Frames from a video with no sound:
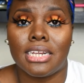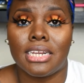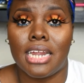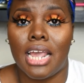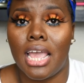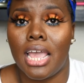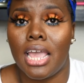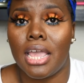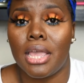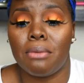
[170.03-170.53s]

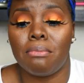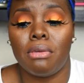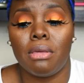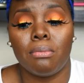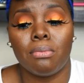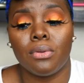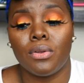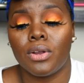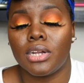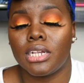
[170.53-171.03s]
day.
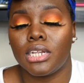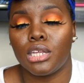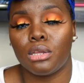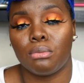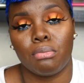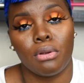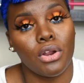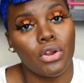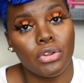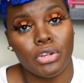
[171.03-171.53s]
People are still
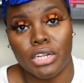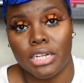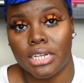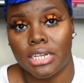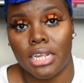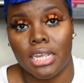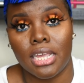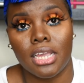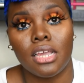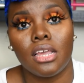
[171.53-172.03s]

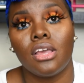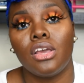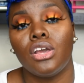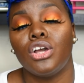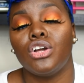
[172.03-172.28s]
purchasing.